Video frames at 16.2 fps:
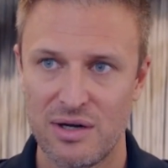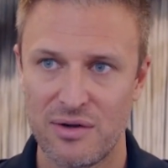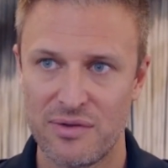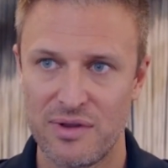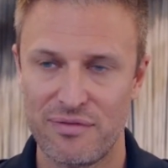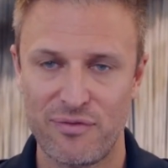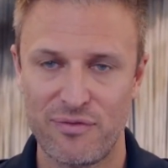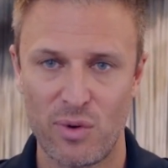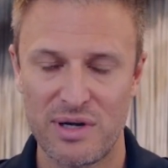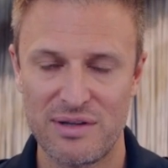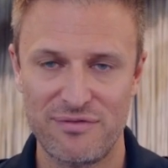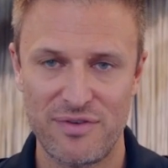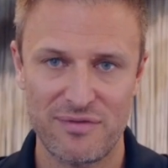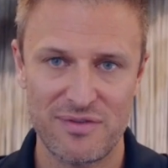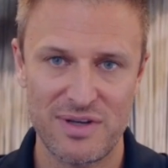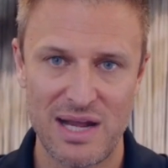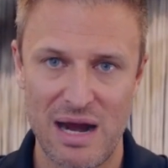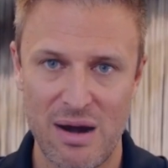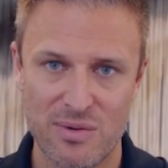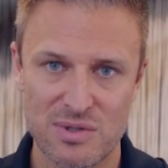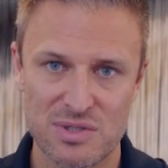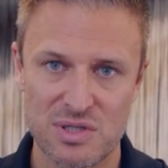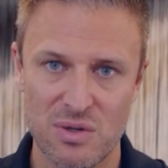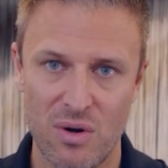40, 50
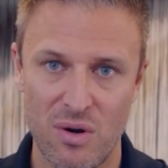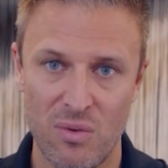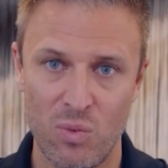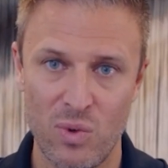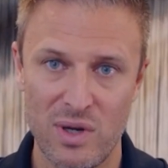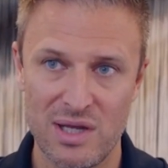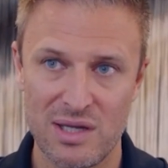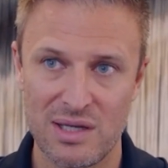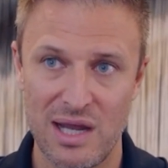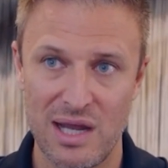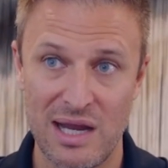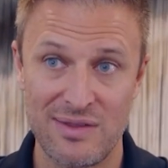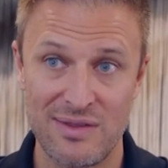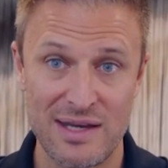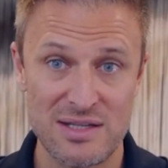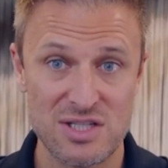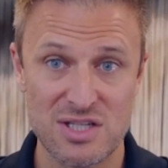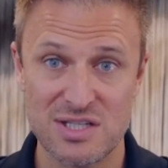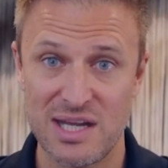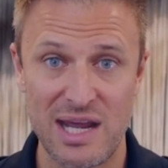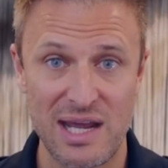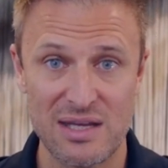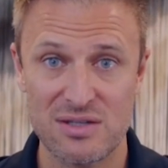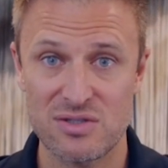hours a week. And they just
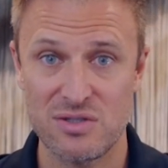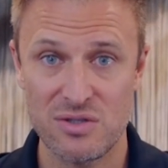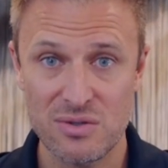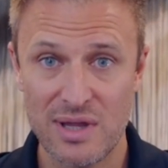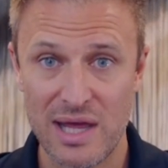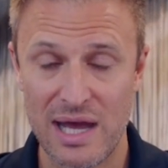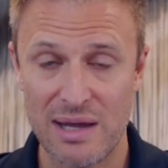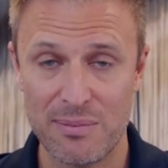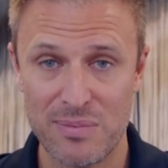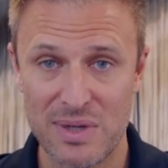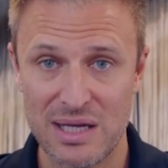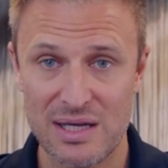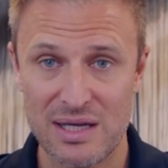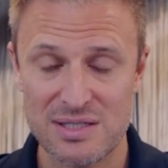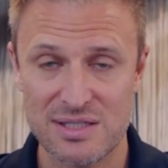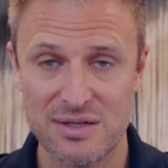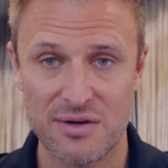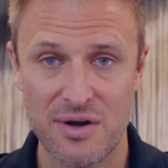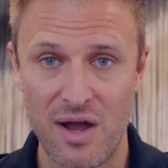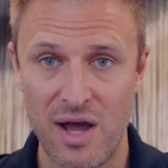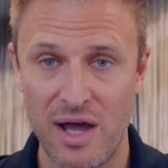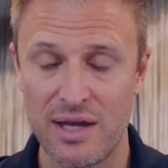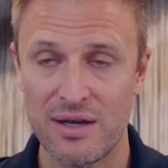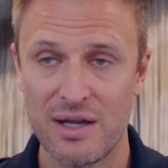can't do that because they're
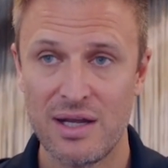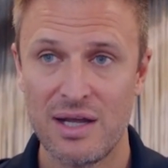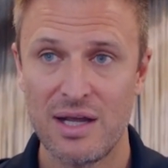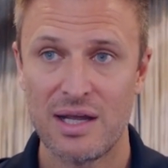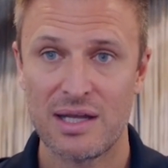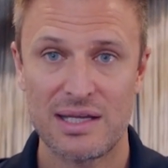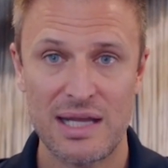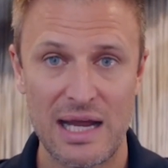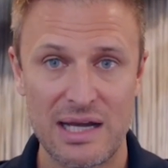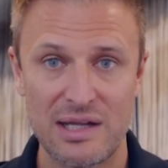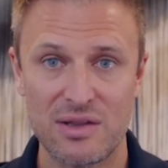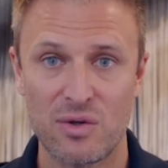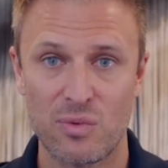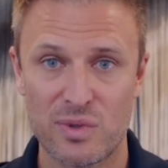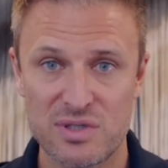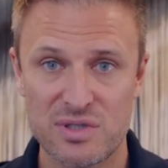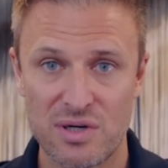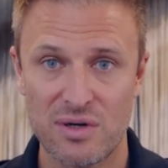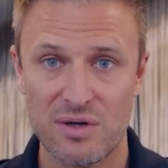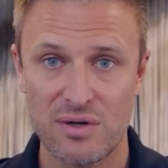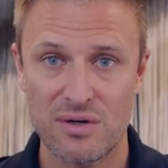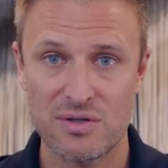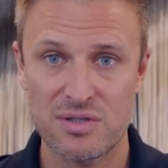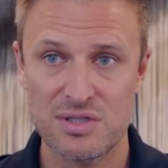not getting the
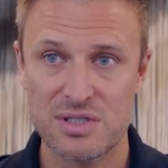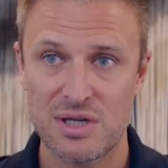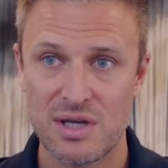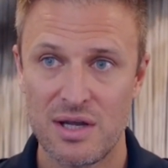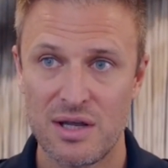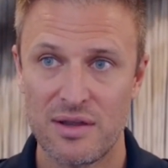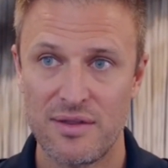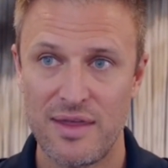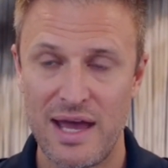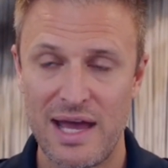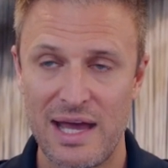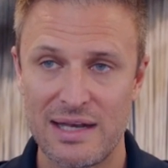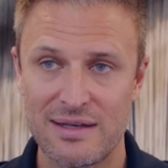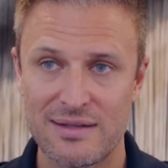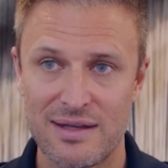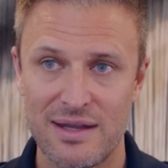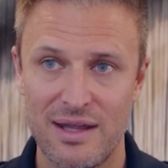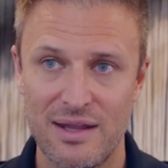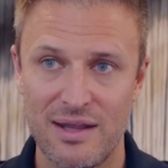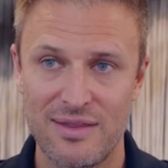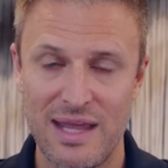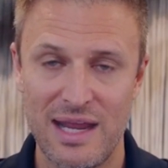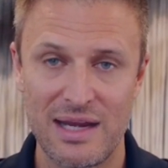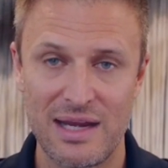returns that
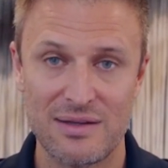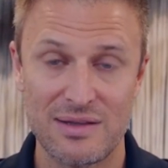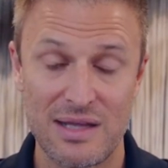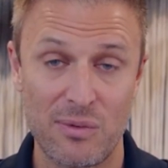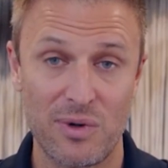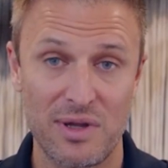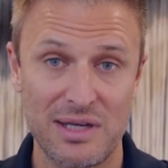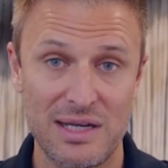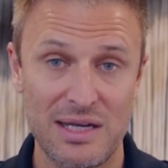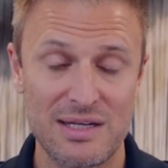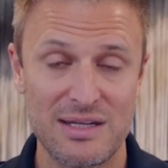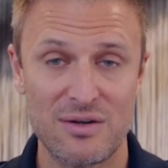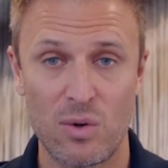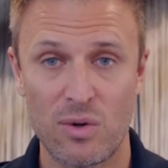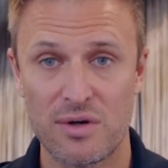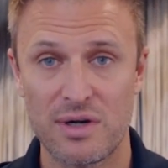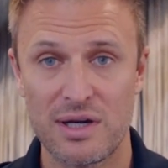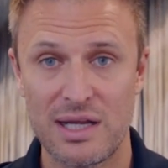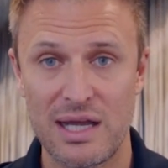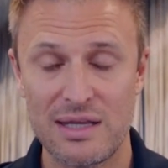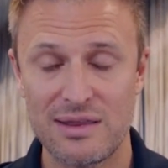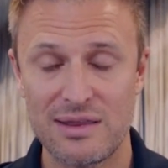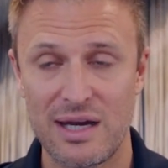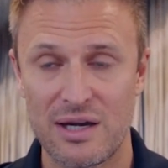they really need in order to
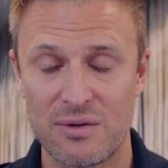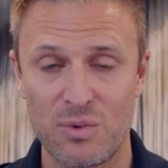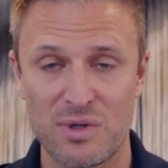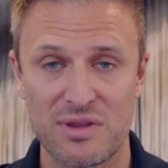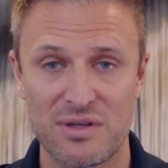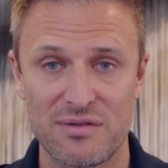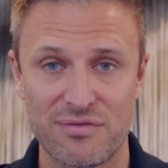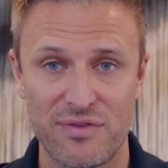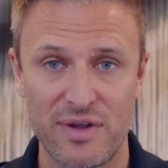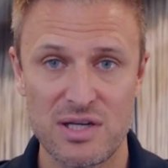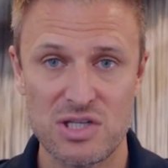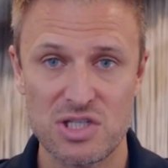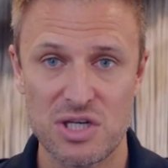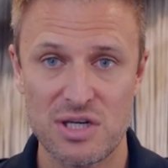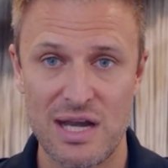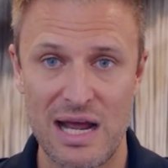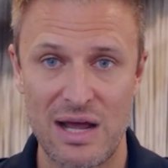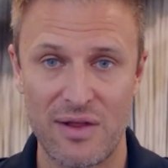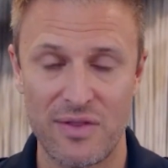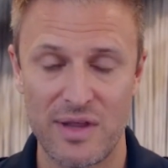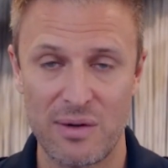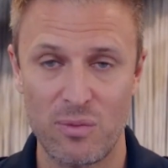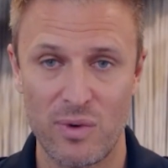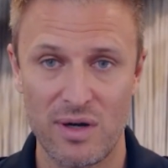get there. And with inflation now,
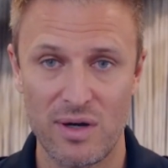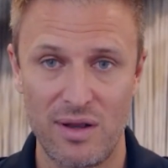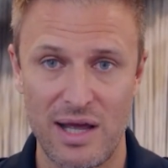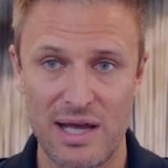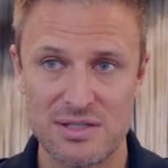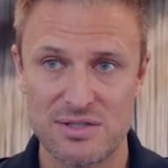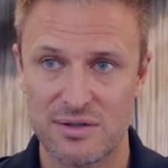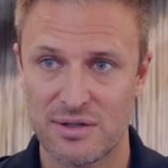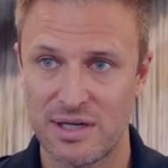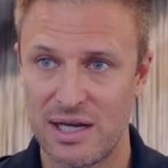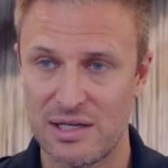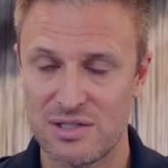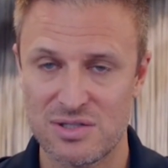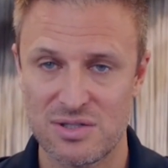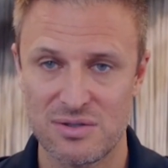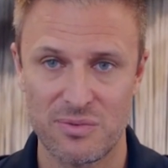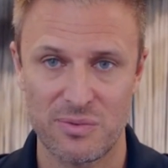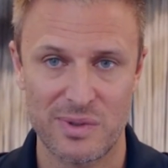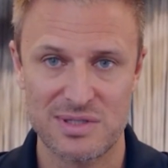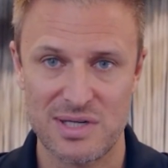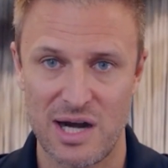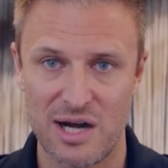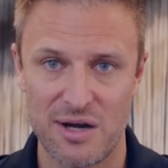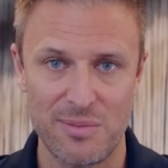they realize they're getting to
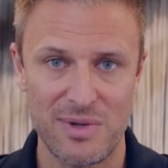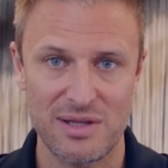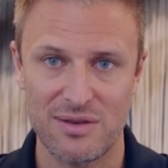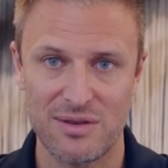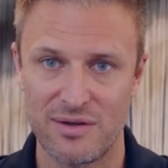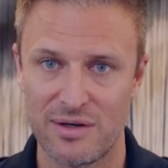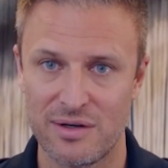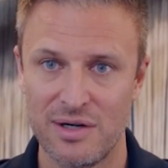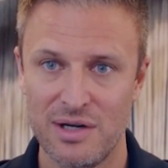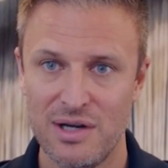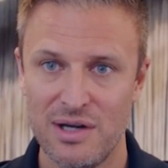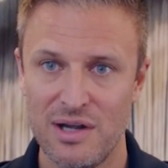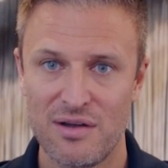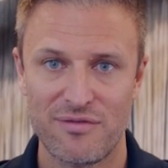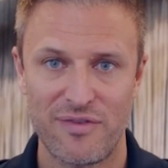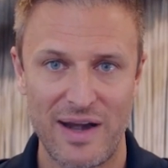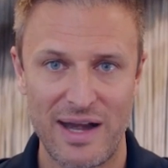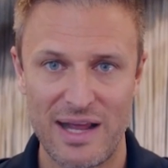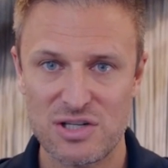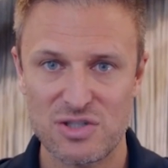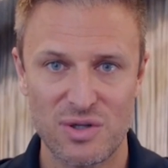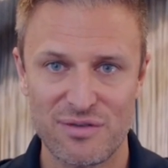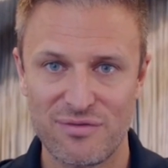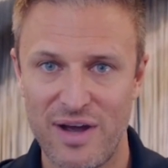retirement. Their
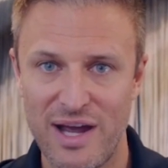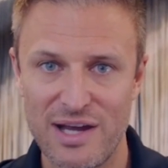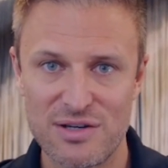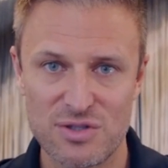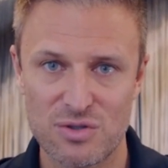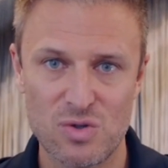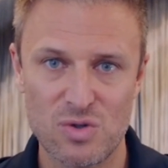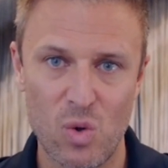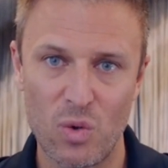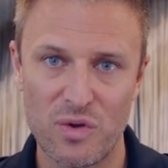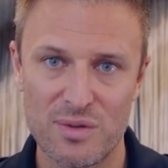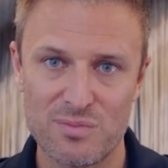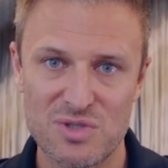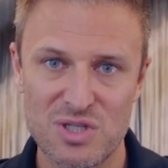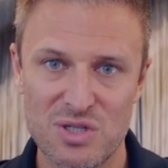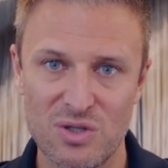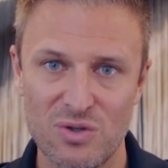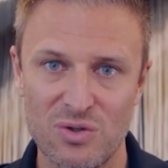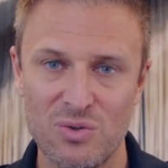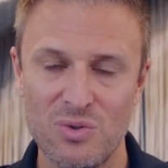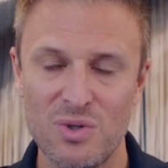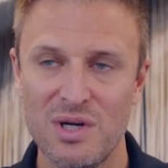financial advisor told them to